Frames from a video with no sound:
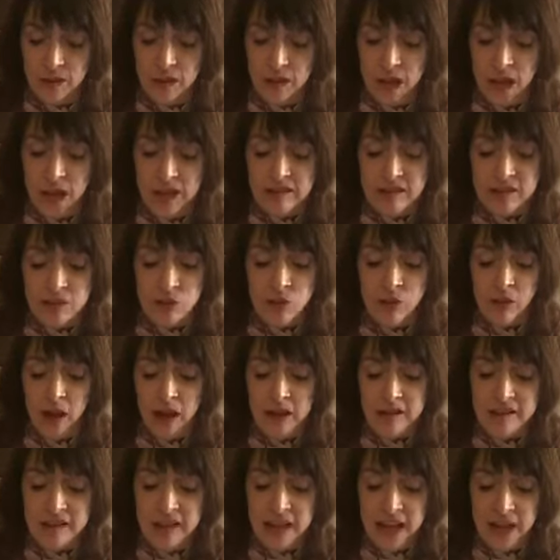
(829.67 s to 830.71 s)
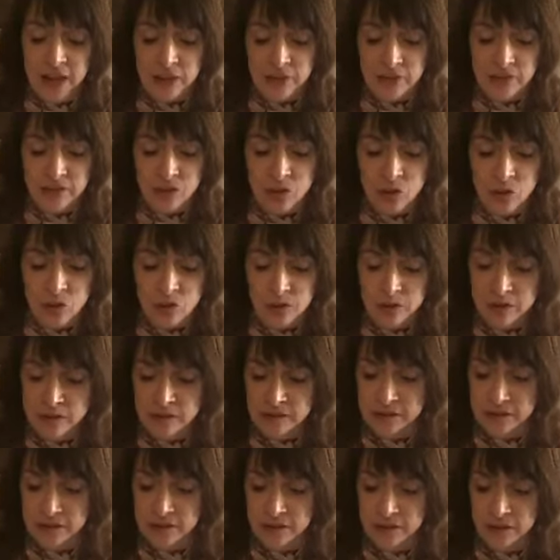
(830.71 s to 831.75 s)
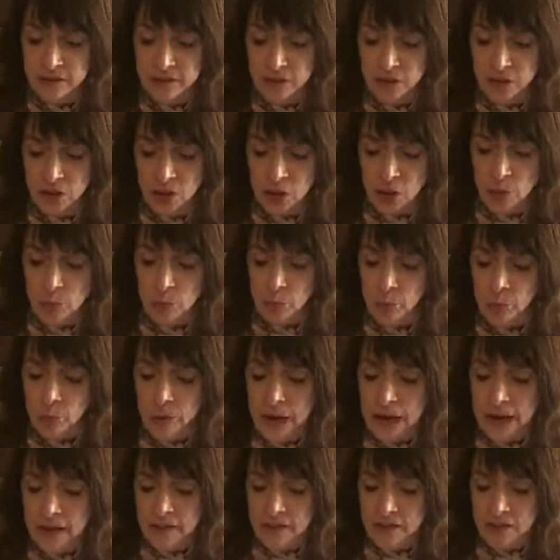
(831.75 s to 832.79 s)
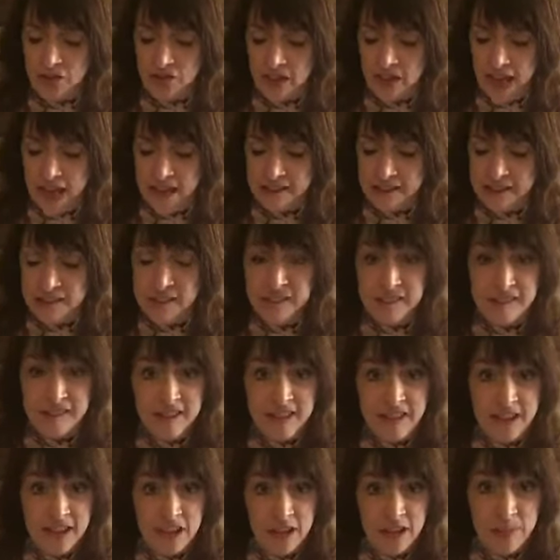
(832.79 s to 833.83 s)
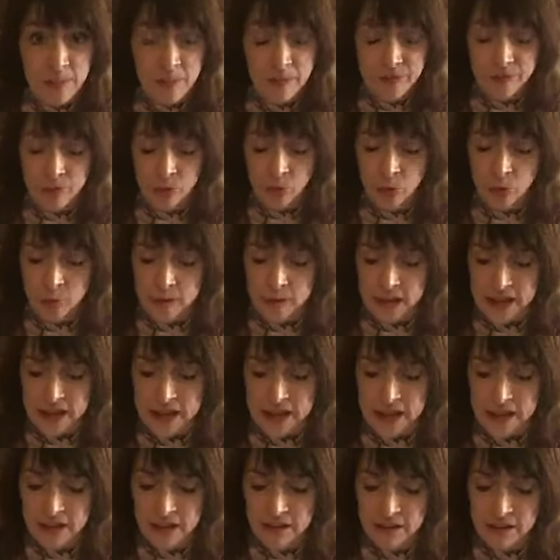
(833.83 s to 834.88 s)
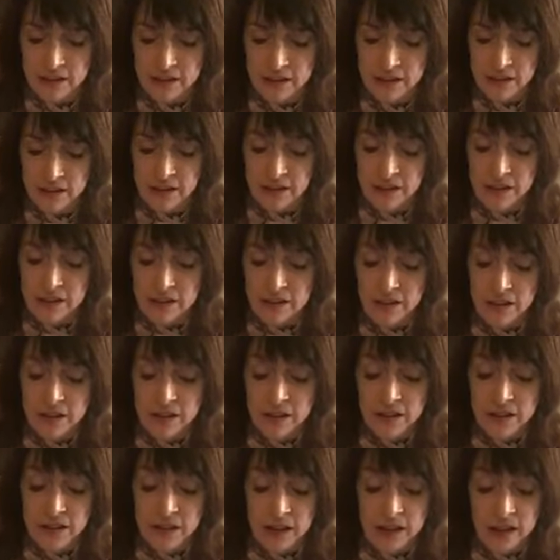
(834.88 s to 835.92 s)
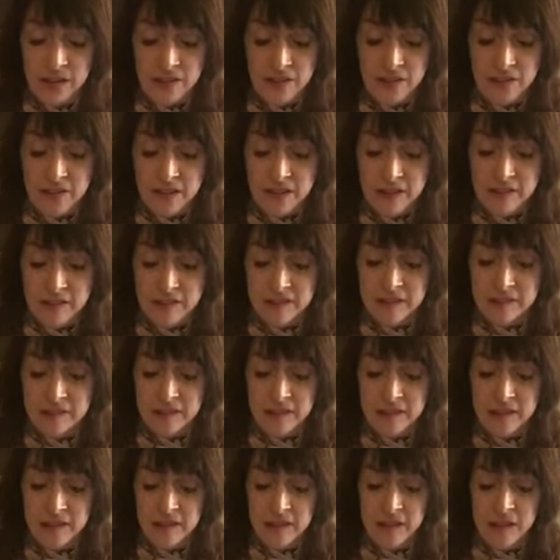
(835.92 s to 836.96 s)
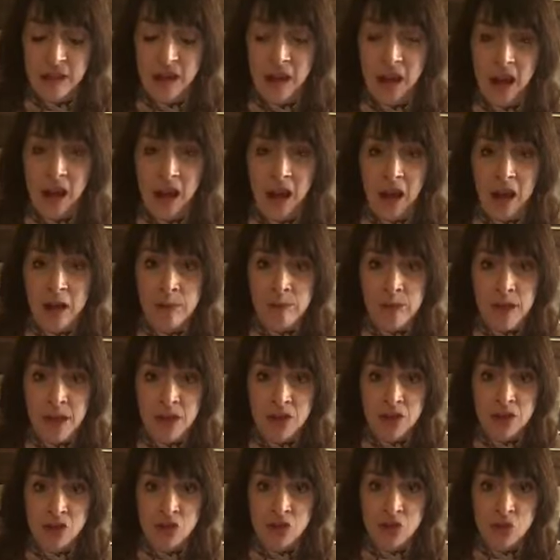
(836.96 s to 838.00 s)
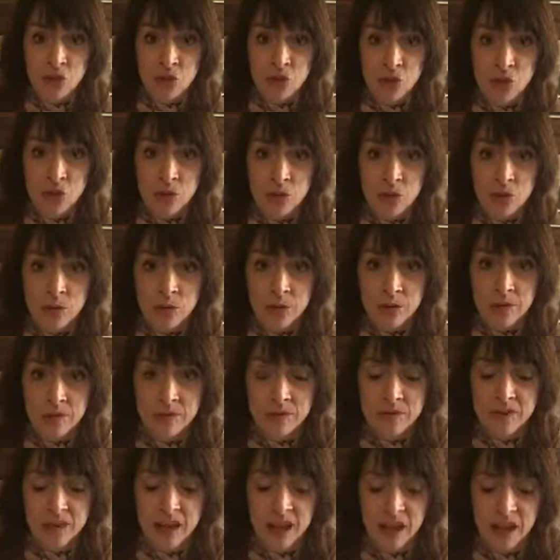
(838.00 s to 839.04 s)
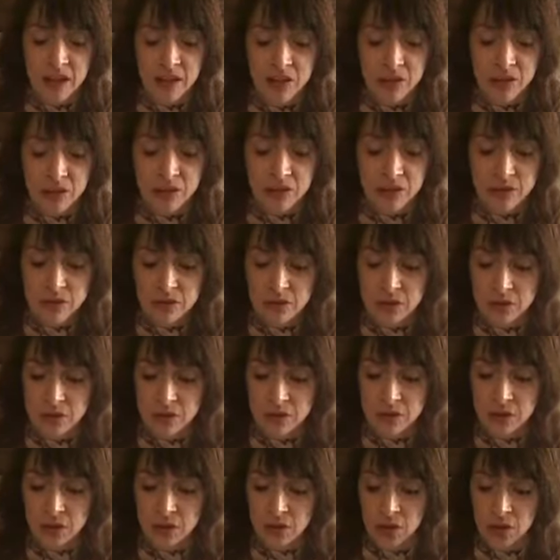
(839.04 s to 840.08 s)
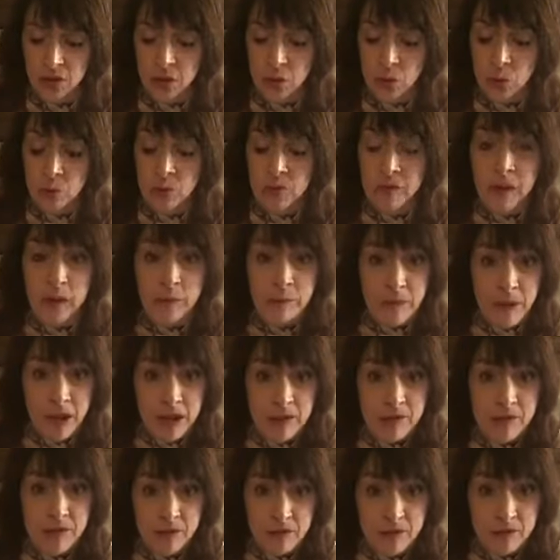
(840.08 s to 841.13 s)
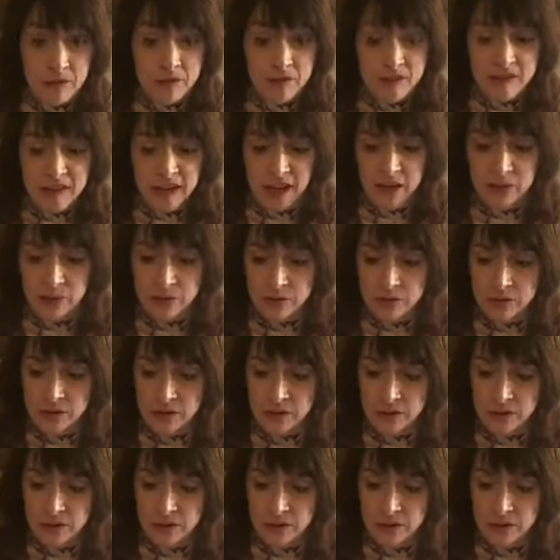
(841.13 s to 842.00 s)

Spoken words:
And he cried aloud to the eunuchs, 'Bring the chests here before me.' At this I made sure of death, without benefit of a doubt,